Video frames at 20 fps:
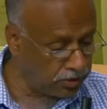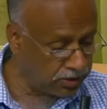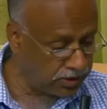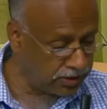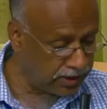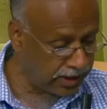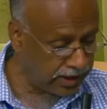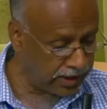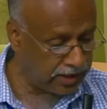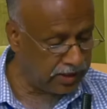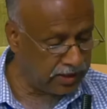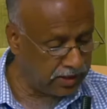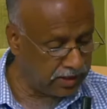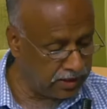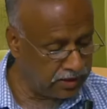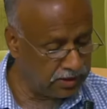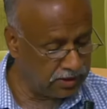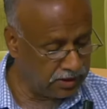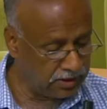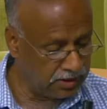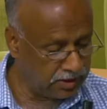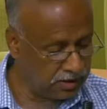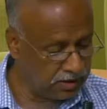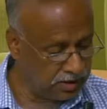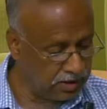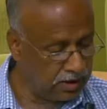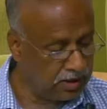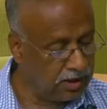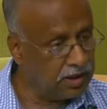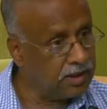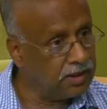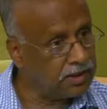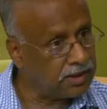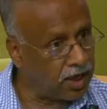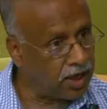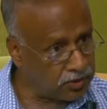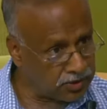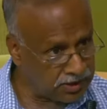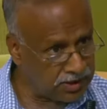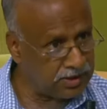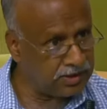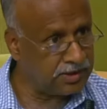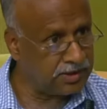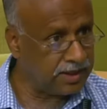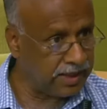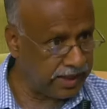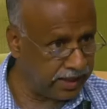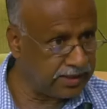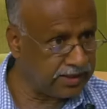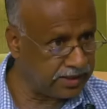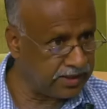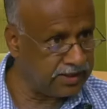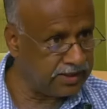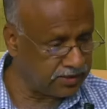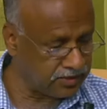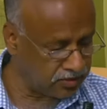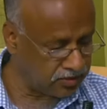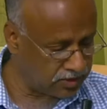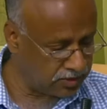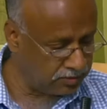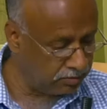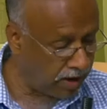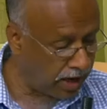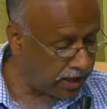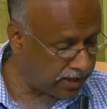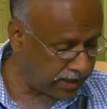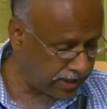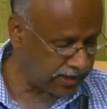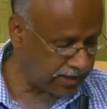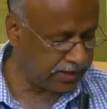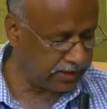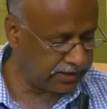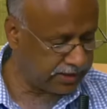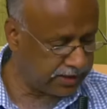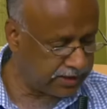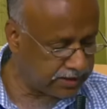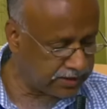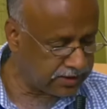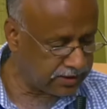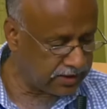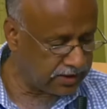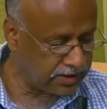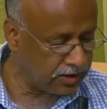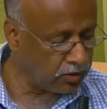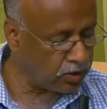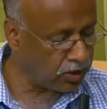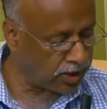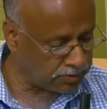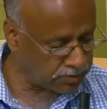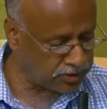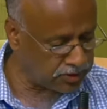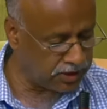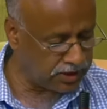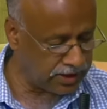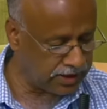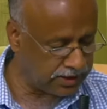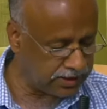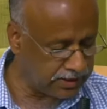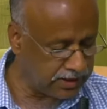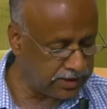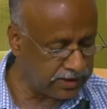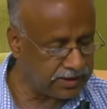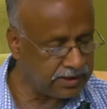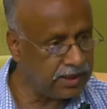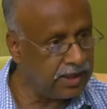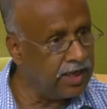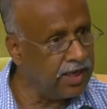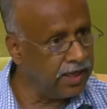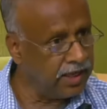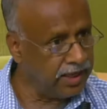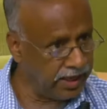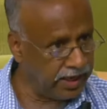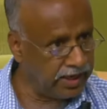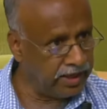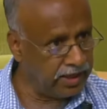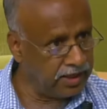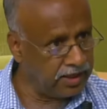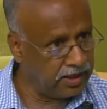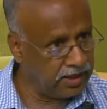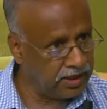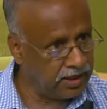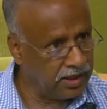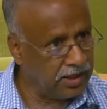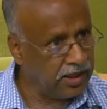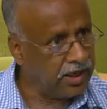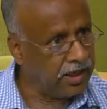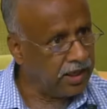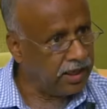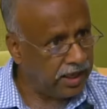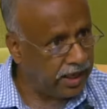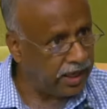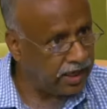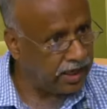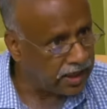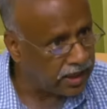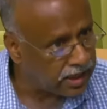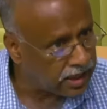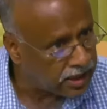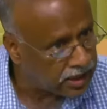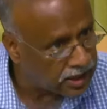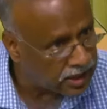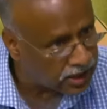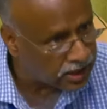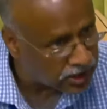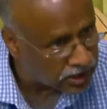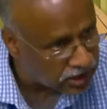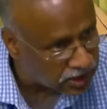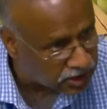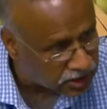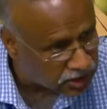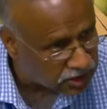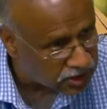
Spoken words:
than thousands cases, murder cases, corruption cases. Sorry, I don't understand the question.